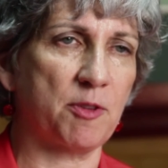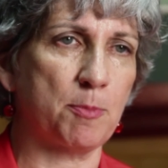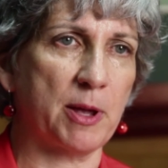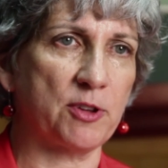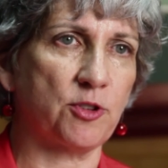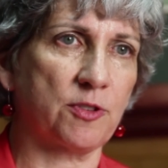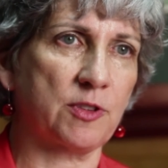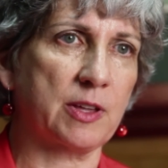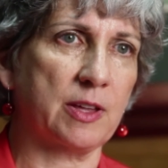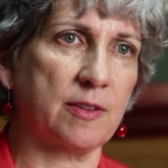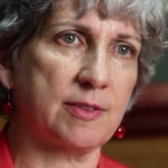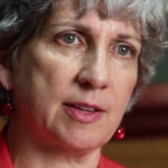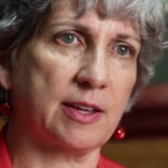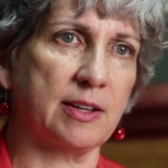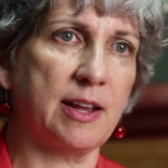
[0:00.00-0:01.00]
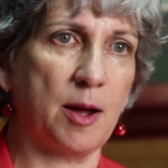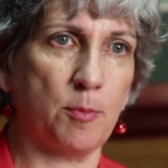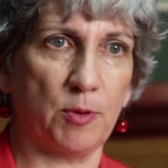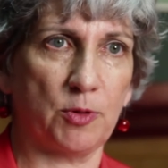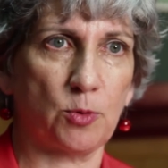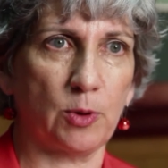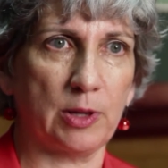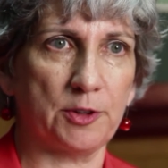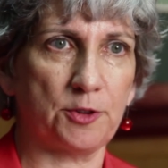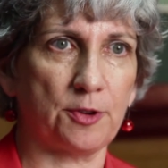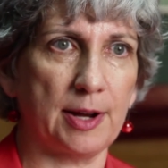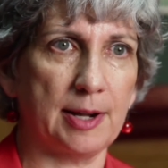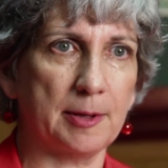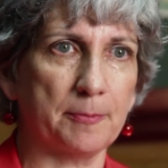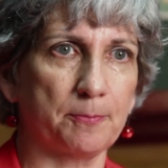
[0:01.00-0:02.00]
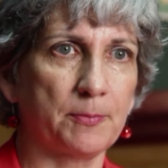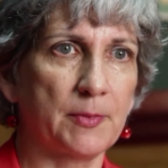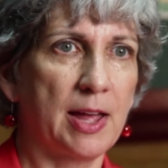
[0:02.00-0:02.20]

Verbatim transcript: special skills that can help with toilet training.